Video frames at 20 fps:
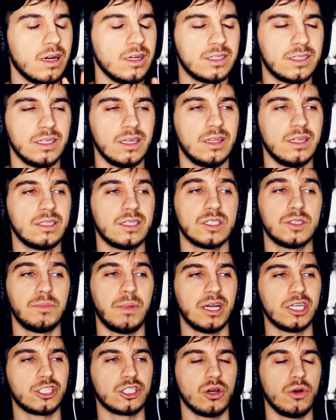Darcey, this is
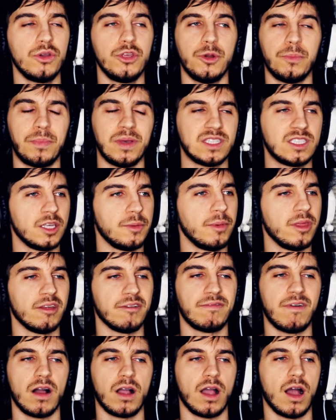my show and you're pissing me
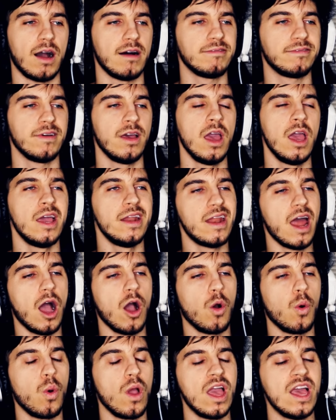the fuck off.
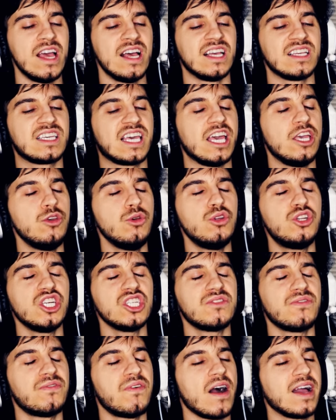Now, can you
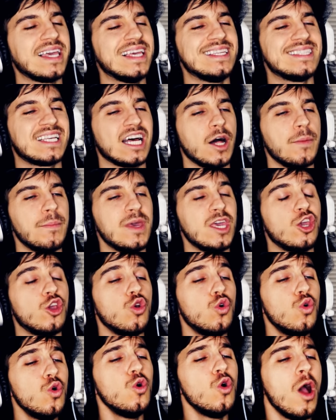just fucking tell me
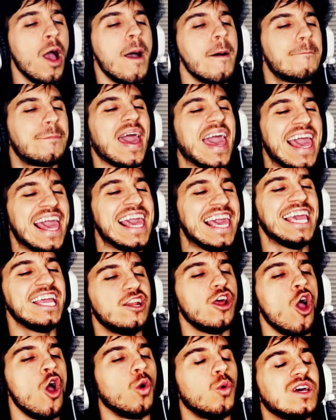who
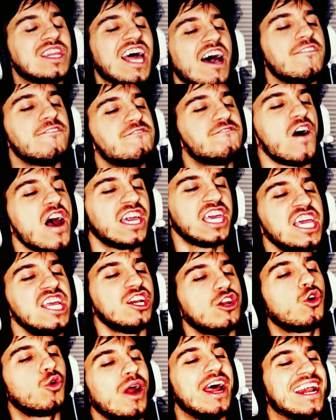paid with that
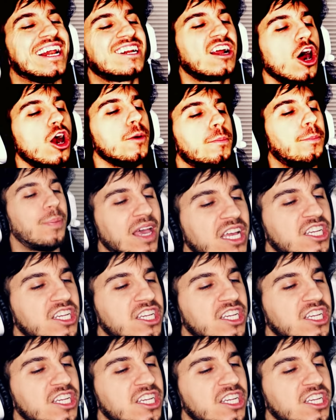fucking credit card,